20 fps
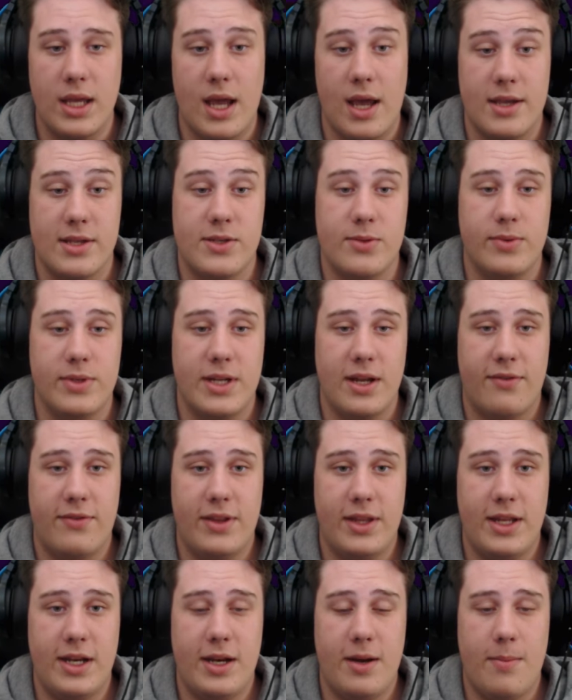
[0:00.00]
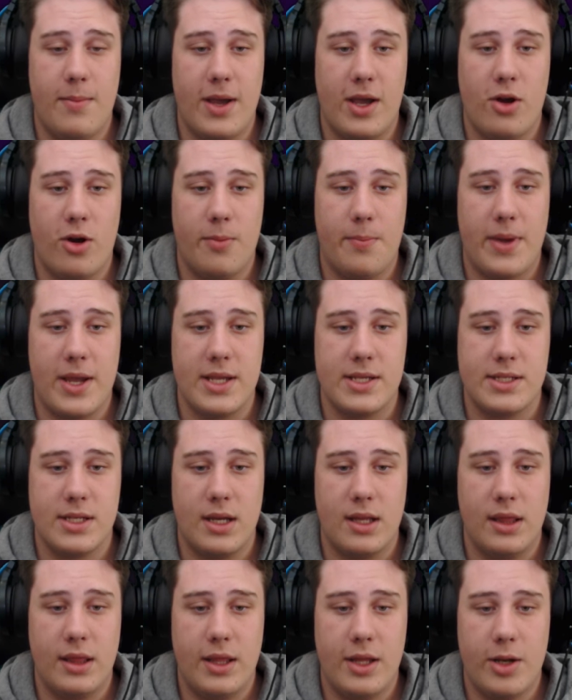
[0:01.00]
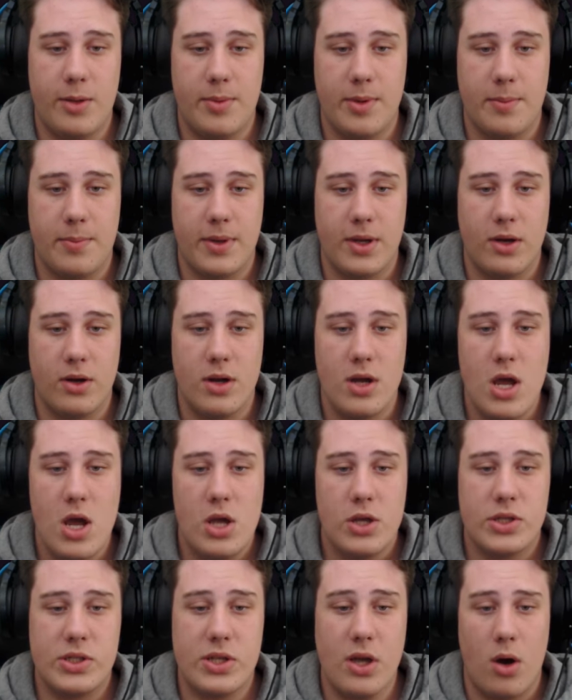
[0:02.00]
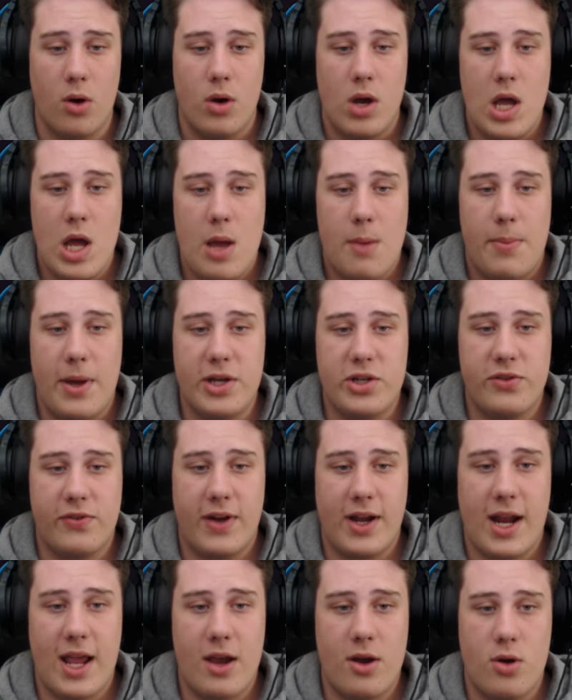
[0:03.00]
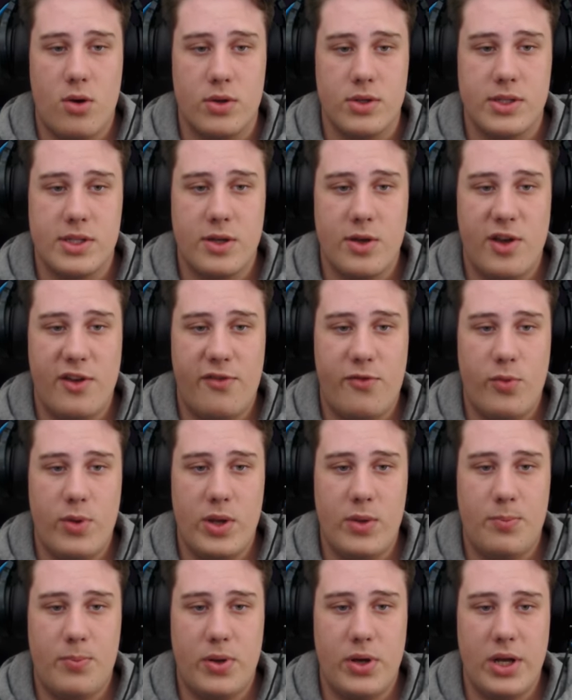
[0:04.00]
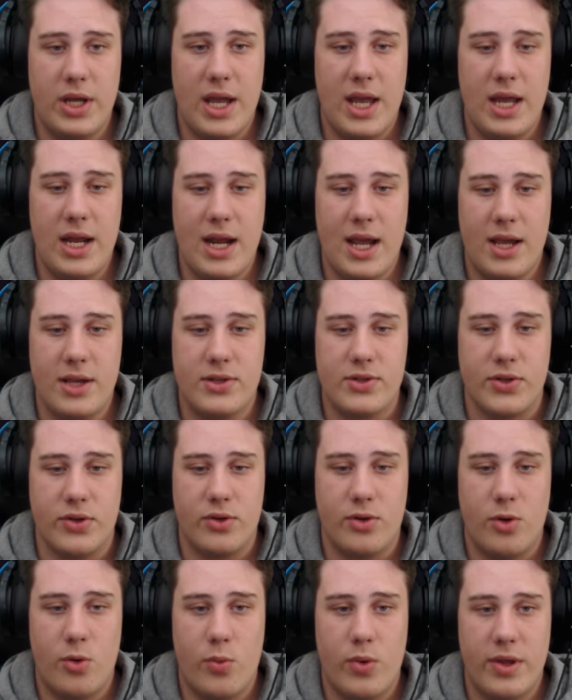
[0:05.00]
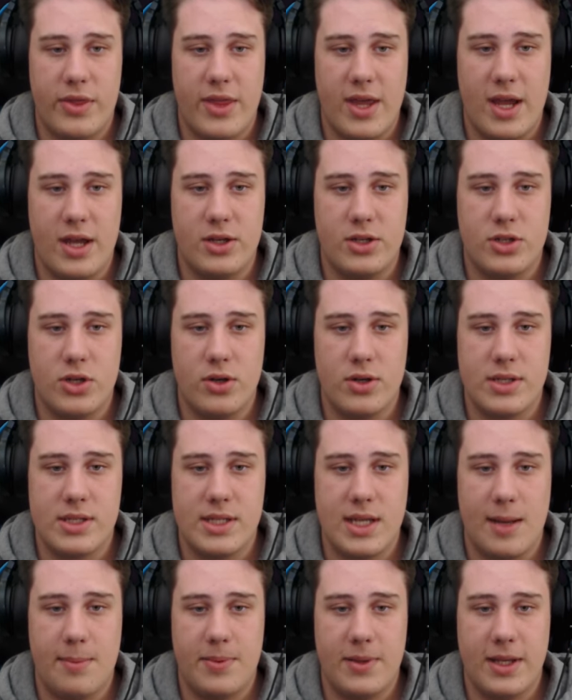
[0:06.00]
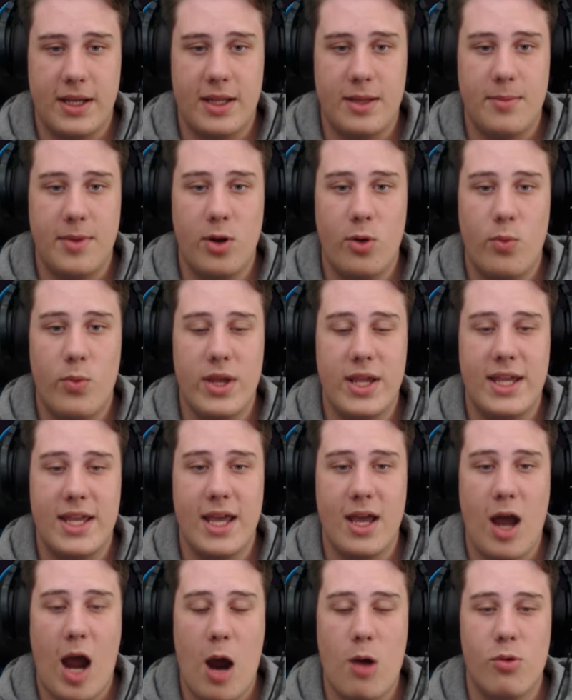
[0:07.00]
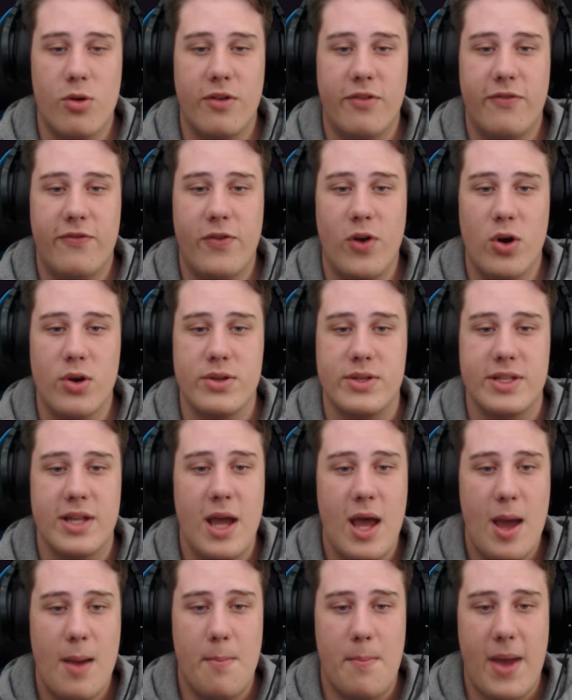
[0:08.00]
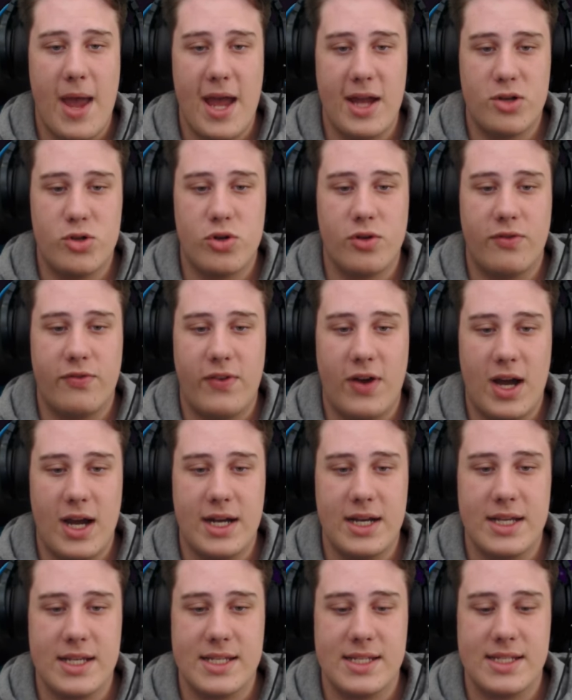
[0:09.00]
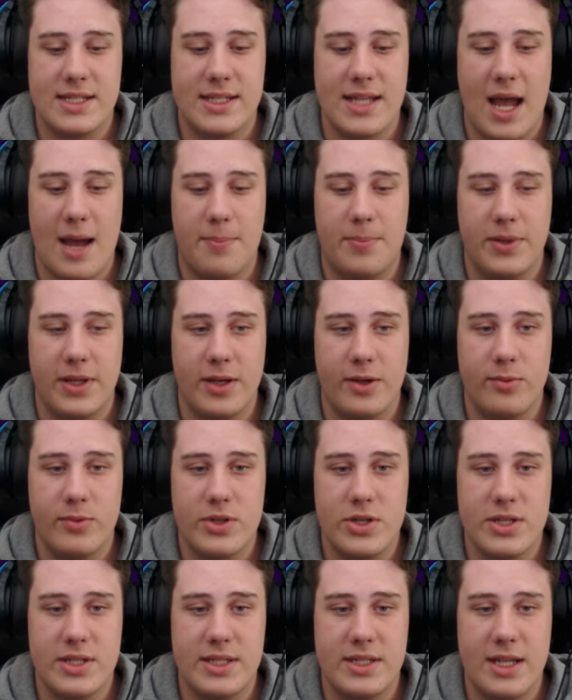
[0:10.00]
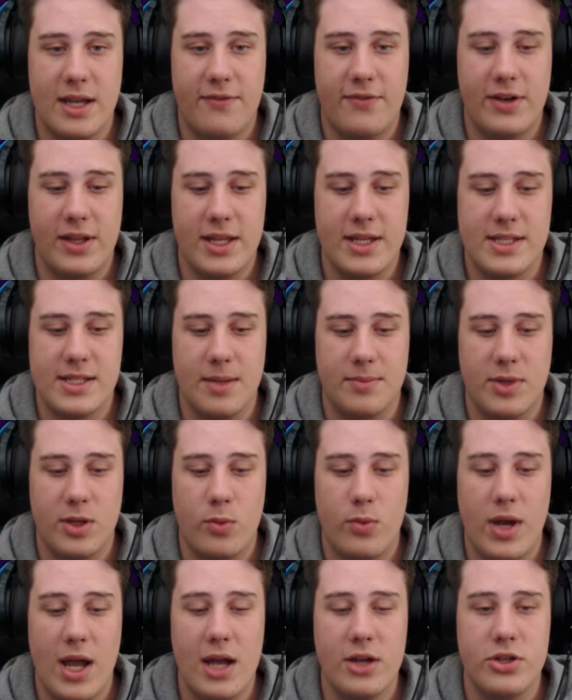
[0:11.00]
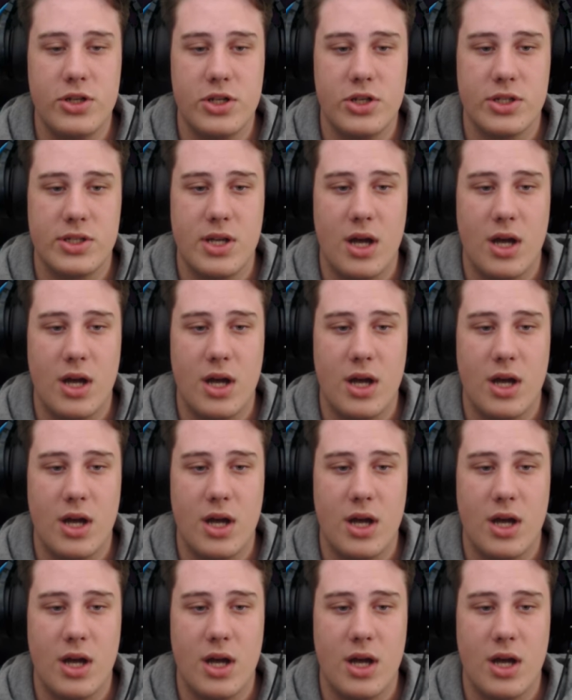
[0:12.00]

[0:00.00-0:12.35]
Yes, we definitely need to make our base a little bit bigger. So, petrified acorns. If we put it in a circle with a dirt sapling in the middle, we get our first petrified sapling, which is definitely something we actually just